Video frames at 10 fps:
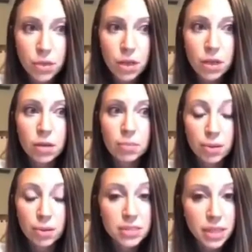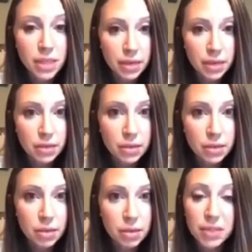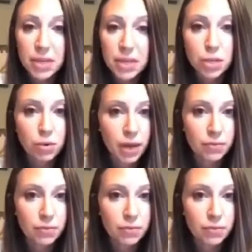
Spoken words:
People are sick, but they don't have to